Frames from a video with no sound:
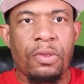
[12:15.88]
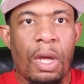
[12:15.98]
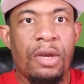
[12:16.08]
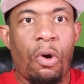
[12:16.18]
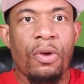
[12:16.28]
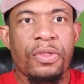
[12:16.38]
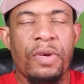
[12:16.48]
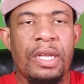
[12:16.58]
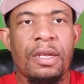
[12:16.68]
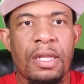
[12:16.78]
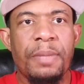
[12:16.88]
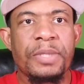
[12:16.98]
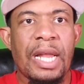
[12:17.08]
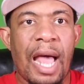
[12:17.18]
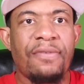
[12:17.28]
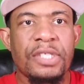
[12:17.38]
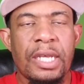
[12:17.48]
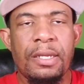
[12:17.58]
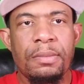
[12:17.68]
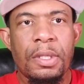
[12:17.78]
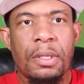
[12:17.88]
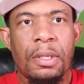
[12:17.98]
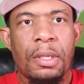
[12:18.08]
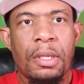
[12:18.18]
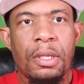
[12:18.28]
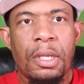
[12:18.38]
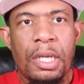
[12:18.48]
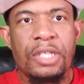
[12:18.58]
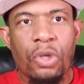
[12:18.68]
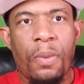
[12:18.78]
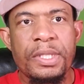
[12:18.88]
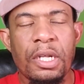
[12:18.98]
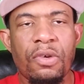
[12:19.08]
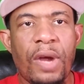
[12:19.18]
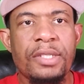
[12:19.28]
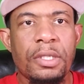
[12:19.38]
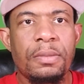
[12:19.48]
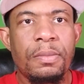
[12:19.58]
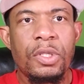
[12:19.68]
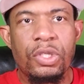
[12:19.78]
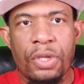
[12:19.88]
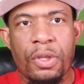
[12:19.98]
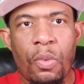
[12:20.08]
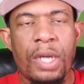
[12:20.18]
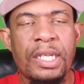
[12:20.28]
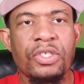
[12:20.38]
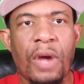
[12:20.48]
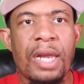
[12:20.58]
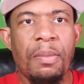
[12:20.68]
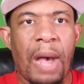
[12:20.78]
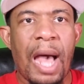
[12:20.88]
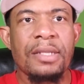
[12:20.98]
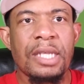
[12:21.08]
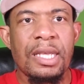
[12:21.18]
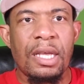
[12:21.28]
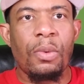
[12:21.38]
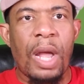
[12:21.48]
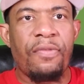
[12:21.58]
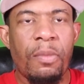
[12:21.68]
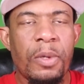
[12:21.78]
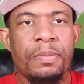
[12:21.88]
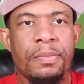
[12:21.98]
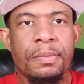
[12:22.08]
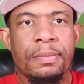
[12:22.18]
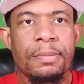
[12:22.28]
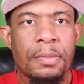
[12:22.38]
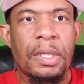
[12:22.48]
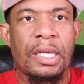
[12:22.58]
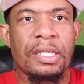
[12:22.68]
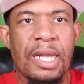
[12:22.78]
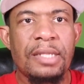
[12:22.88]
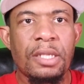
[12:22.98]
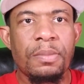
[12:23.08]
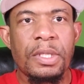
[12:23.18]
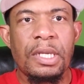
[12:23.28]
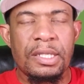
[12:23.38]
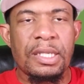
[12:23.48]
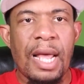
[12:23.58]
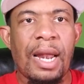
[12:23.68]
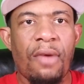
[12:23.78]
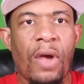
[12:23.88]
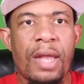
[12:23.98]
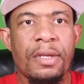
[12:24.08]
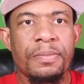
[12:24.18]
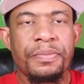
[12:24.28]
all 3 of the clips that I've seen. He's always the aggressor. You're the one that's trying to box and get away from him. Isn't that something? Isn't that ironic?